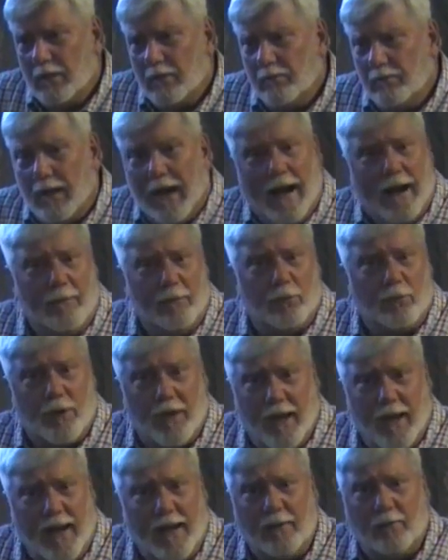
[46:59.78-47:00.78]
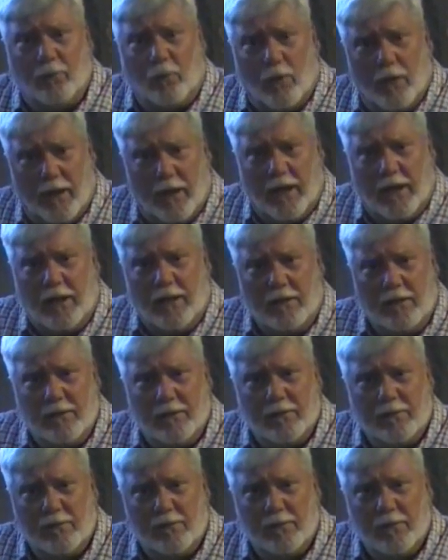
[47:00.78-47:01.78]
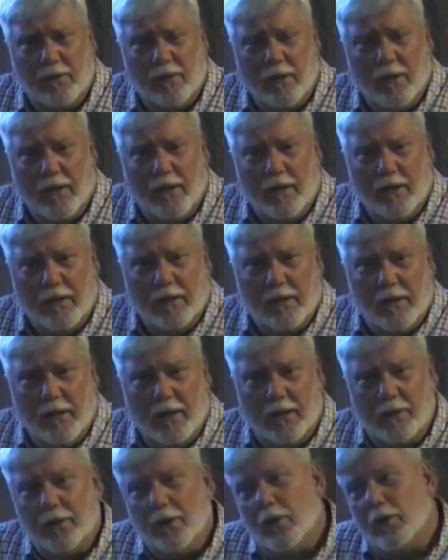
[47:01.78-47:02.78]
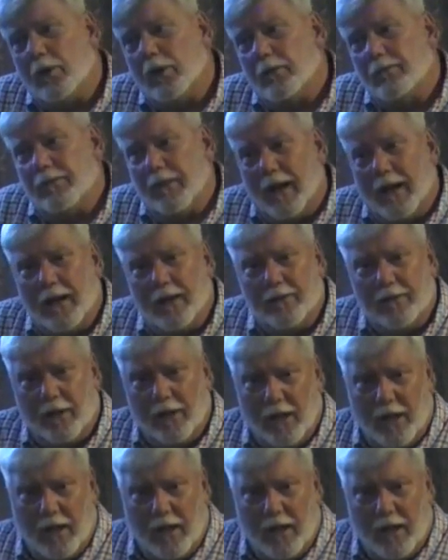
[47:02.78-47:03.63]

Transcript: Bible Gateway, and you can find the